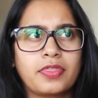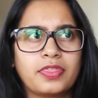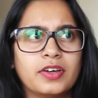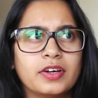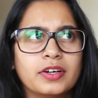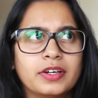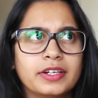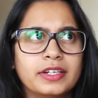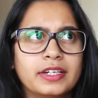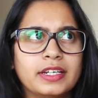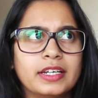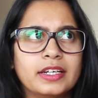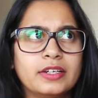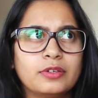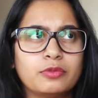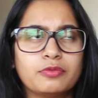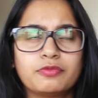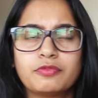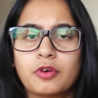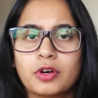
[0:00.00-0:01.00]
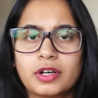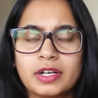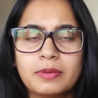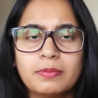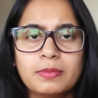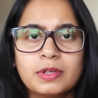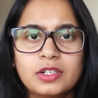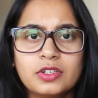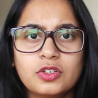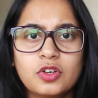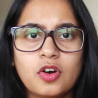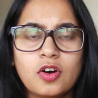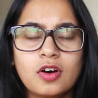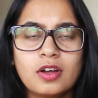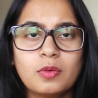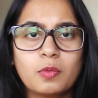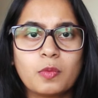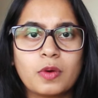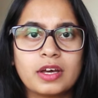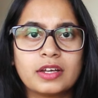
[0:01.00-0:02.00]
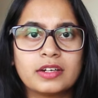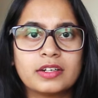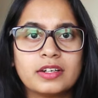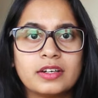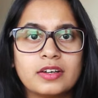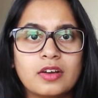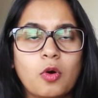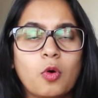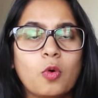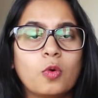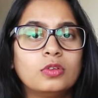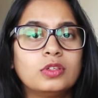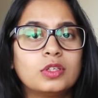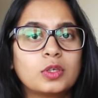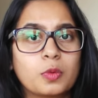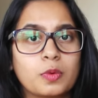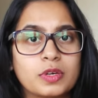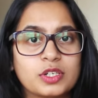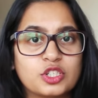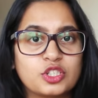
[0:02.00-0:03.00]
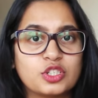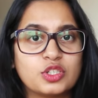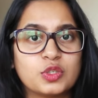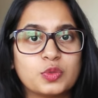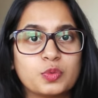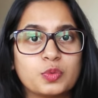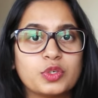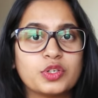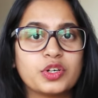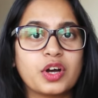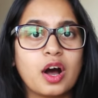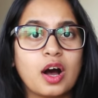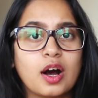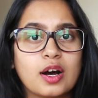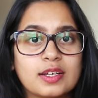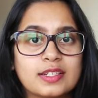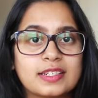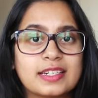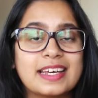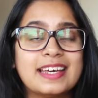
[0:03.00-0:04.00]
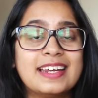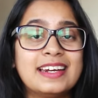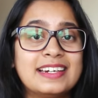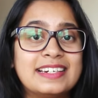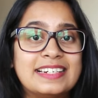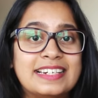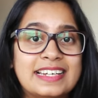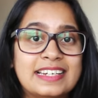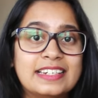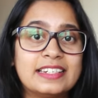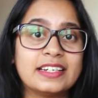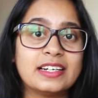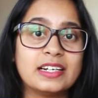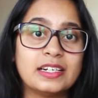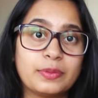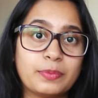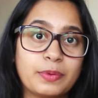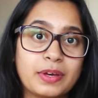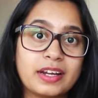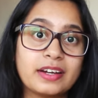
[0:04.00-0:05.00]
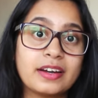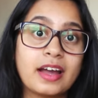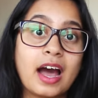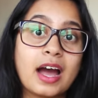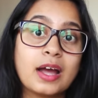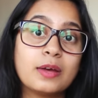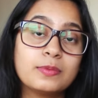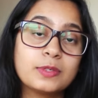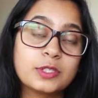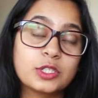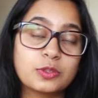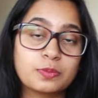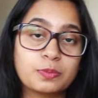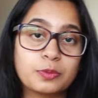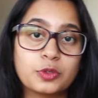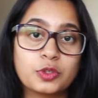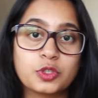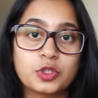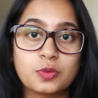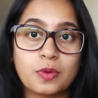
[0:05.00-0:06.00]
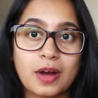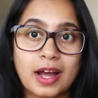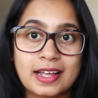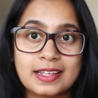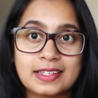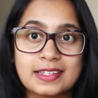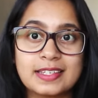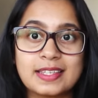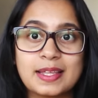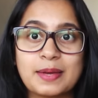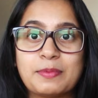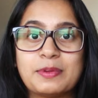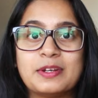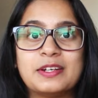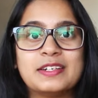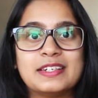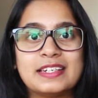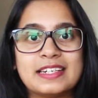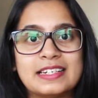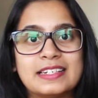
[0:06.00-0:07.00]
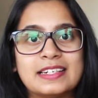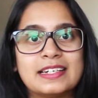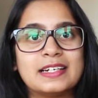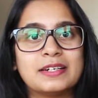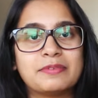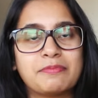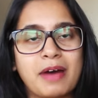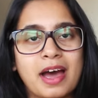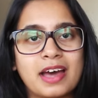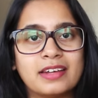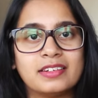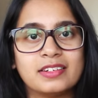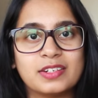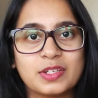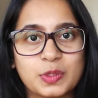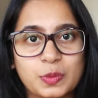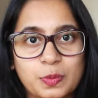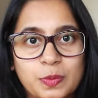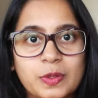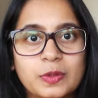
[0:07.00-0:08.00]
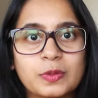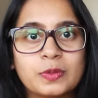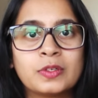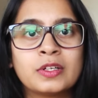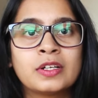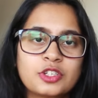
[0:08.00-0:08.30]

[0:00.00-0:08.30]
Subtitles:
a 30 to 40 minute call wherein all the questions were asked in detail when I was supposed to answer them in a detailed manner as well.